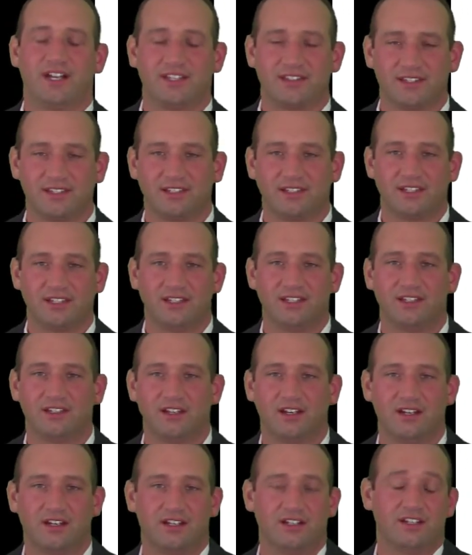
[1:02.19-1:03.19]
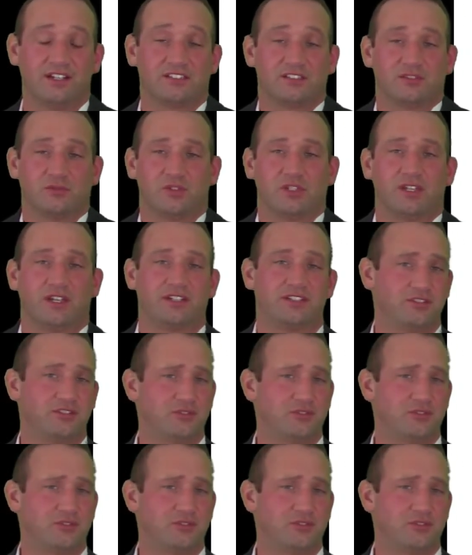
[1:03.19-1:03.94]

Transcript: think that NHTSA would like to